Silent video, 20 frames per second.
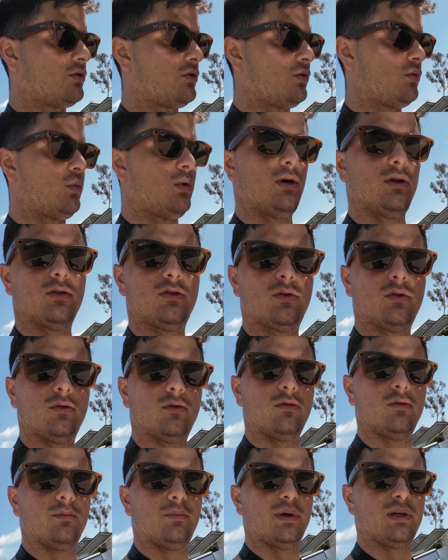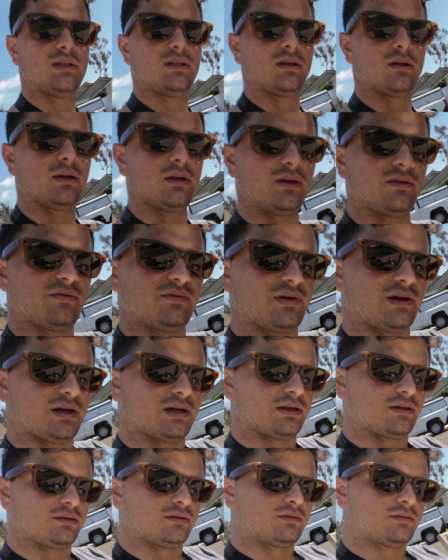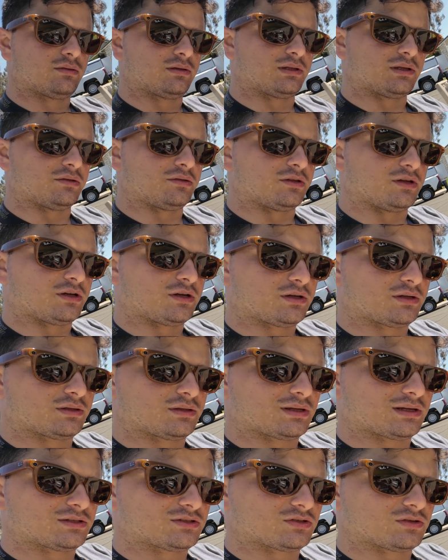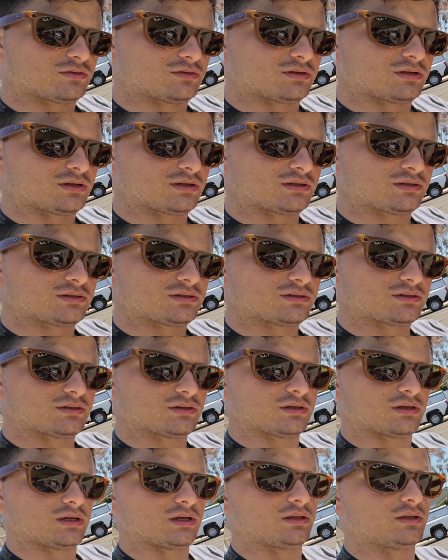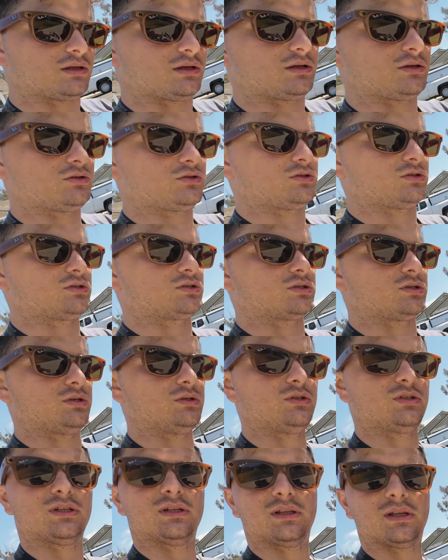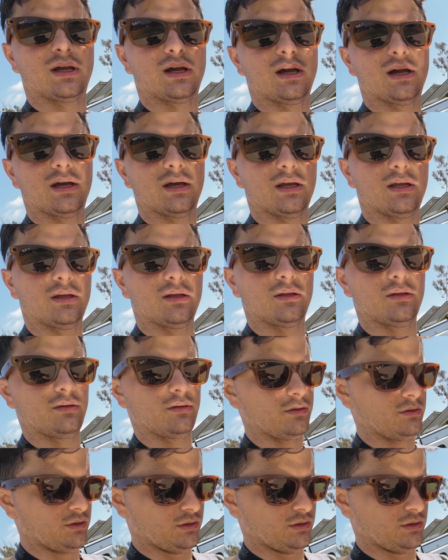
you want to basically find the nut that's on this and then just loosen that, and